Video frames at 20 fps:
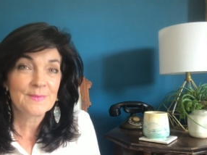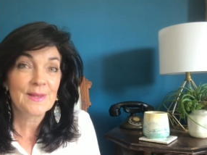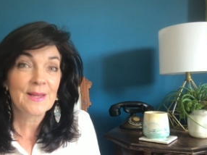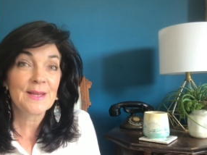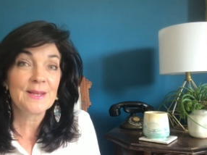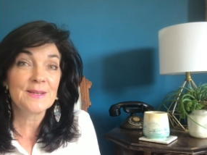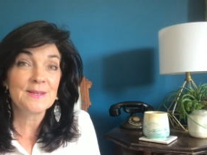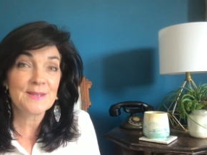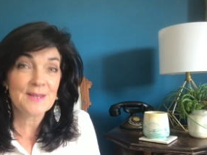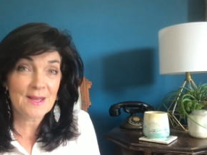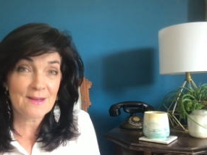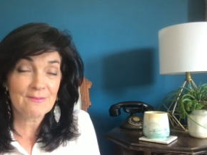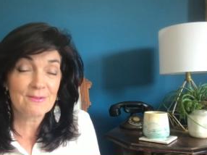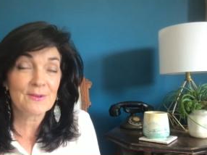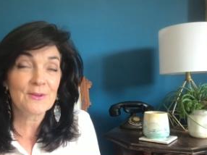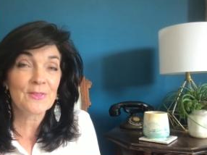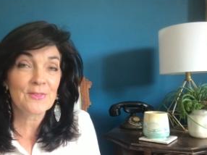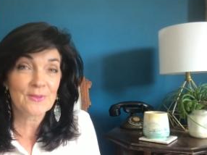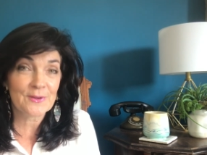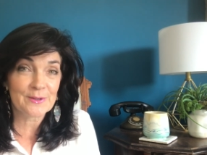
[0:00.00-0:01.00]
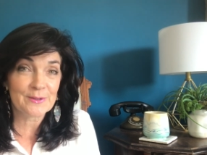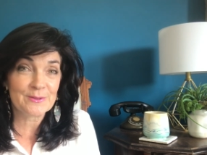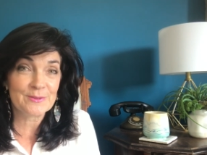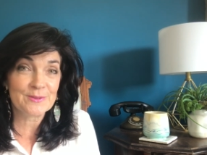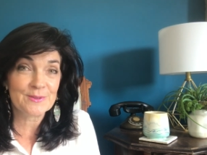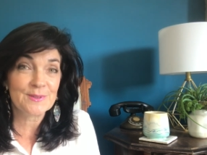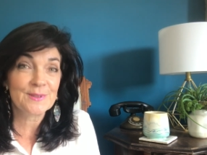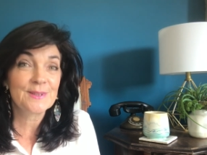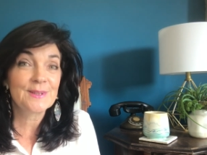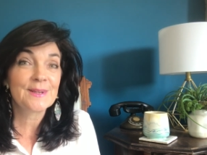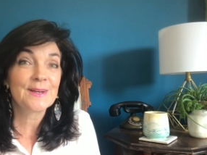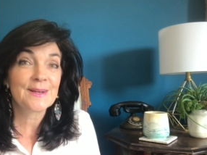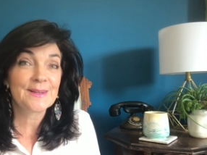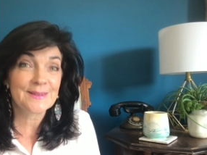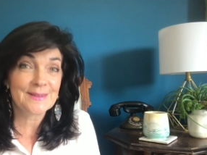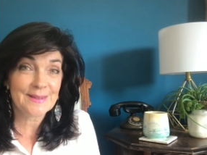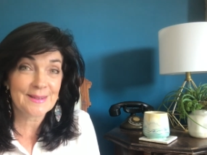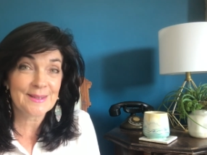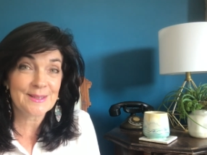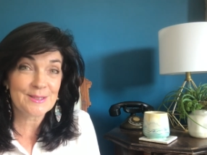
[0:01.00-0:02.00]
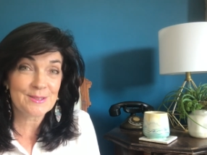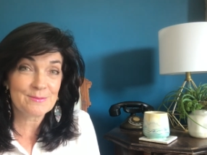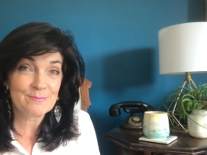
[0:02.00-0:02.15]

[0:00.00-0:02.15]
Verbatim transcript: and never thirst again.